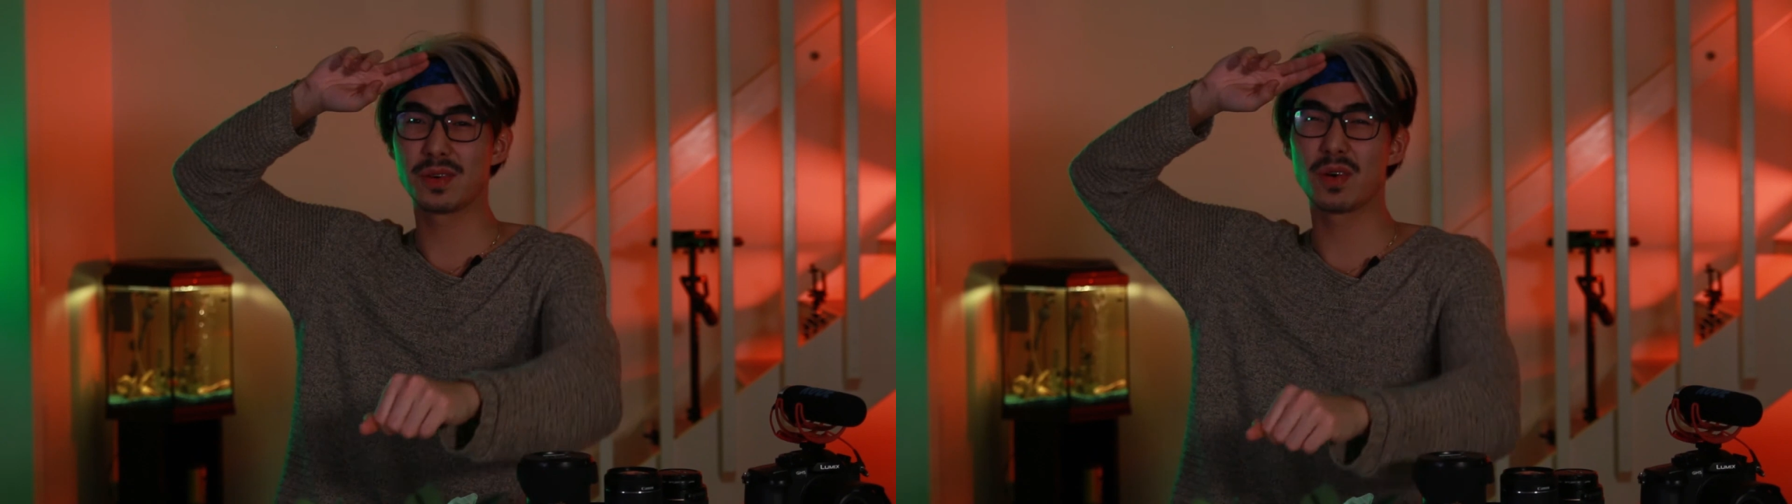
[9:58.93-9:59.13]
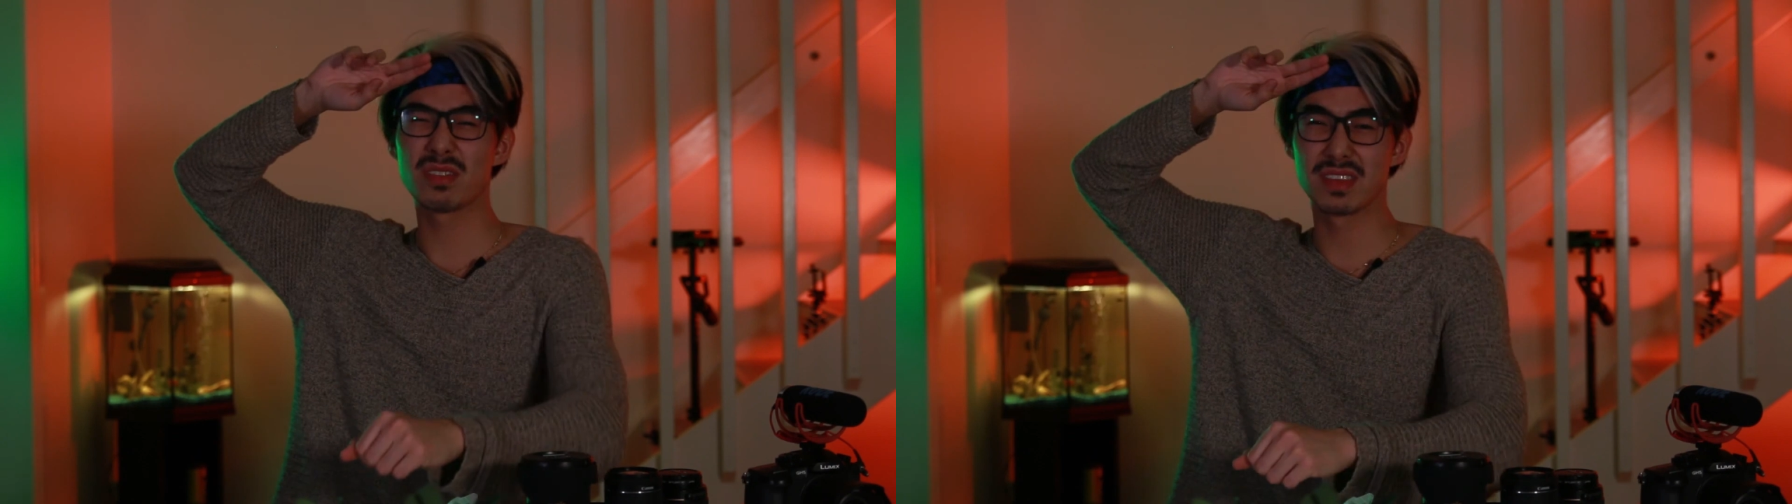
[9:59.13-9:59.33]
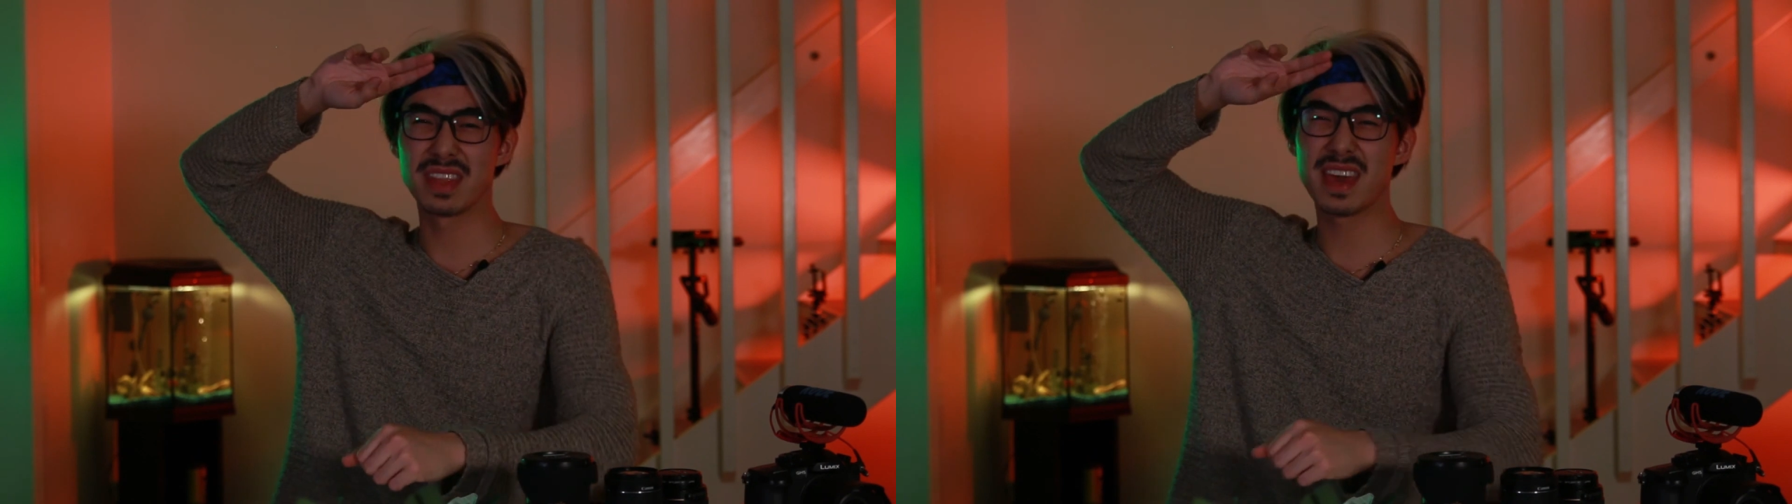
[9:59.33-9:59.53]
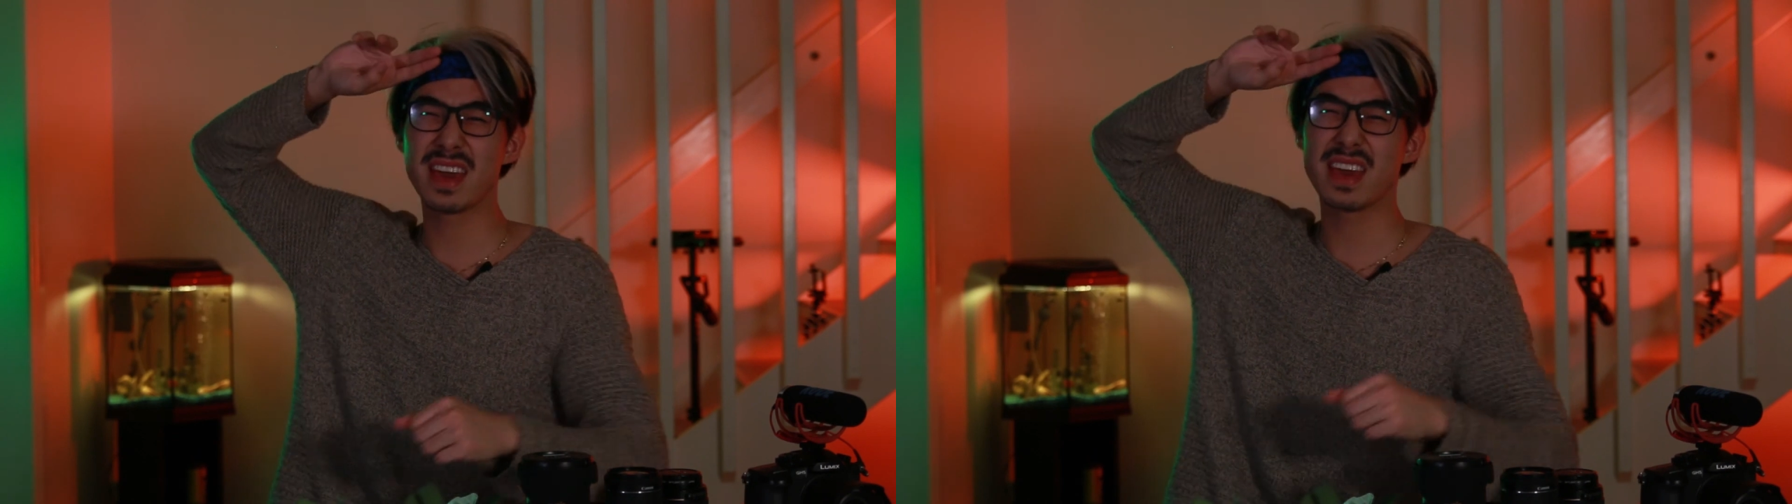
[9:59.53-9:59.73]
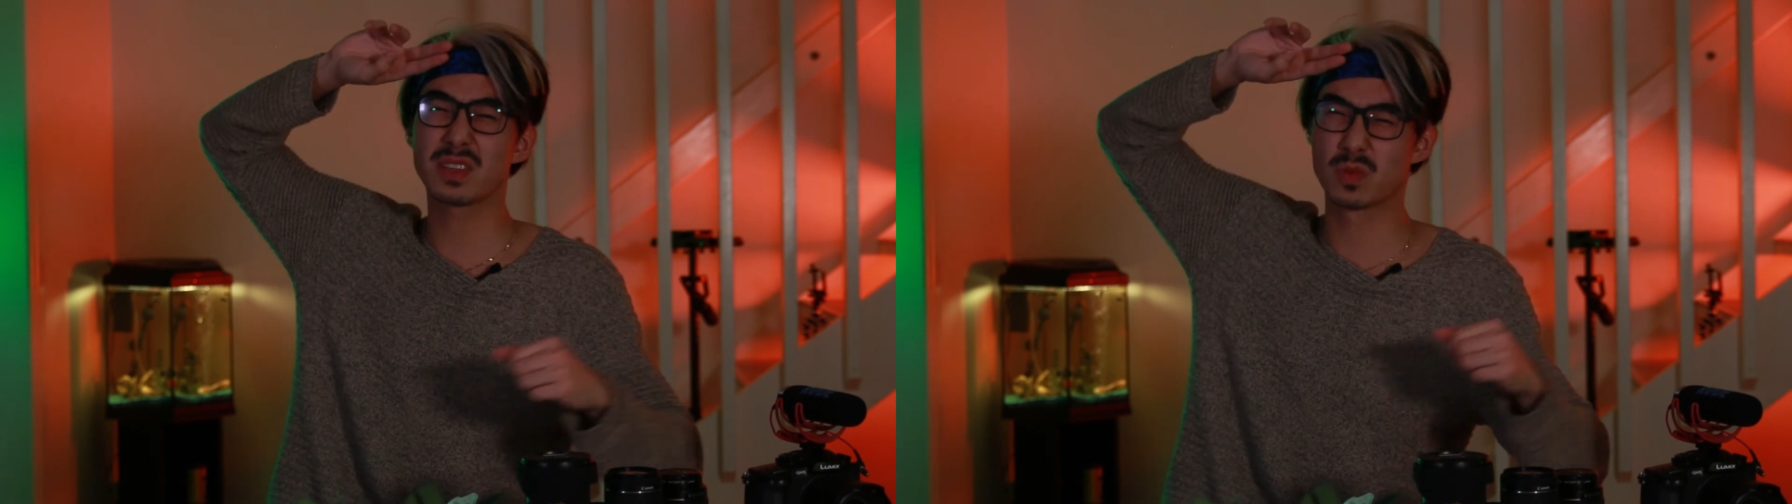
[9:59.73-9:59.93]
you on the
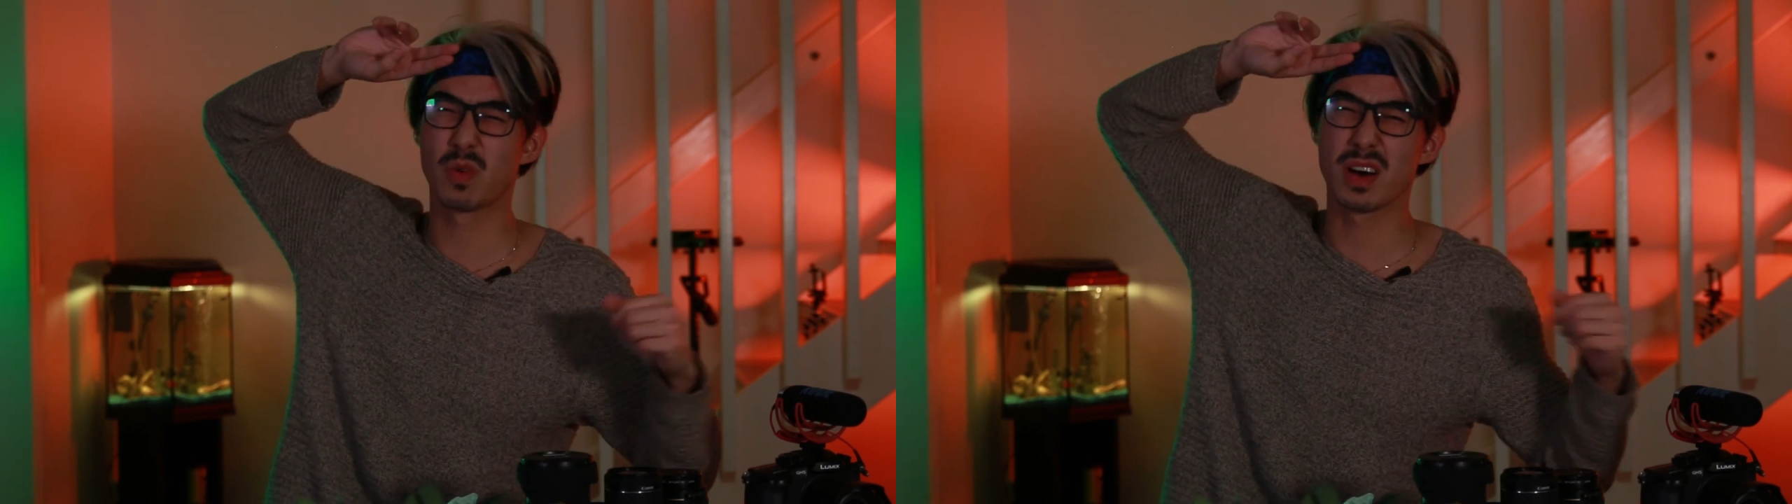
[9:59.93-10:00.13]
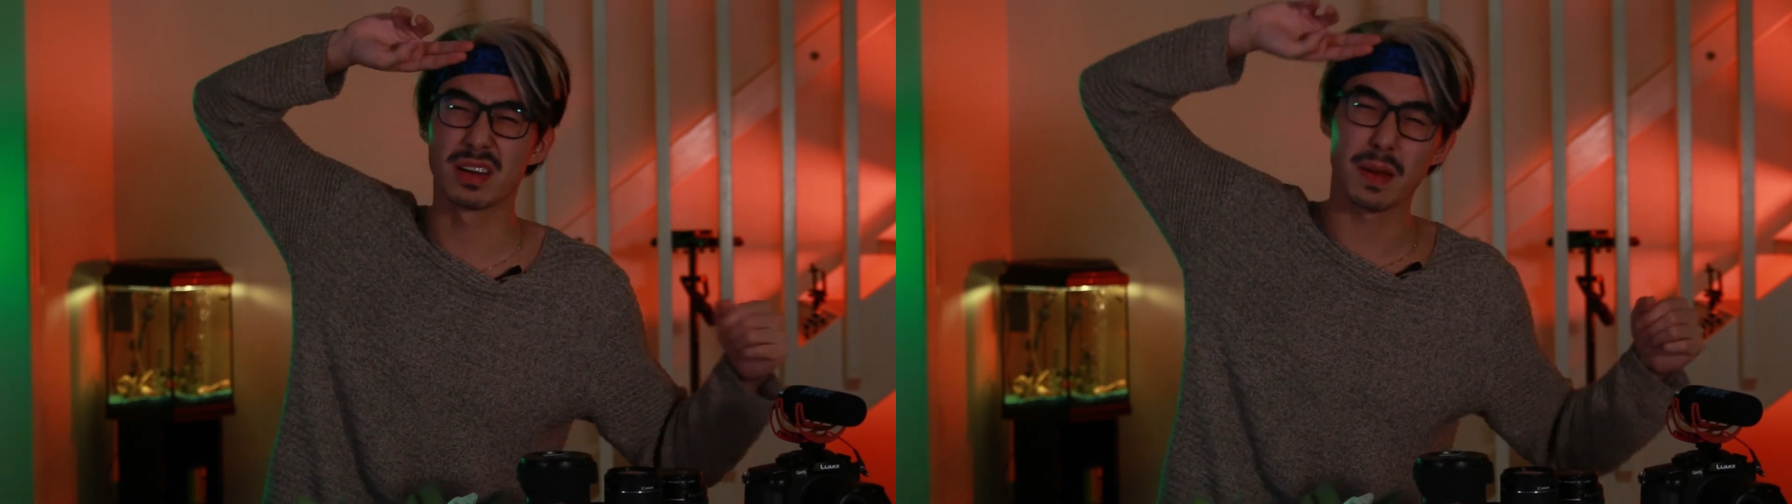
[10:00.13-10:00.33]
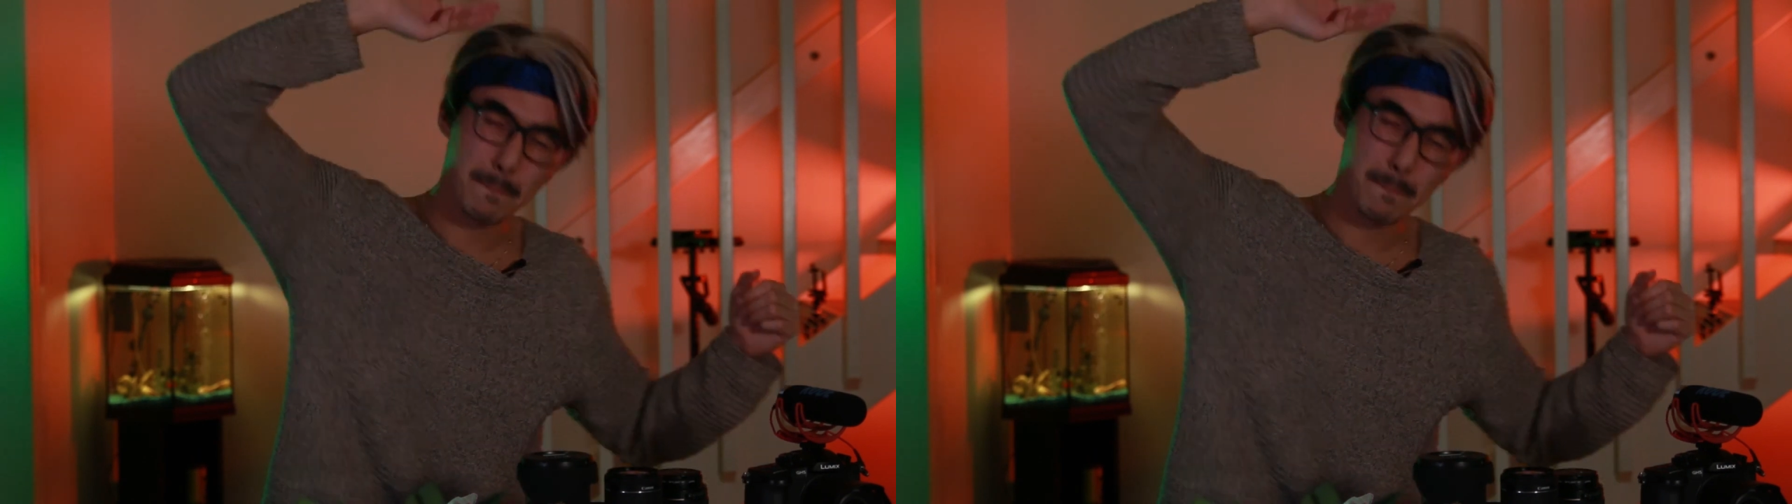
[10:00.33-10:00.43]
next one.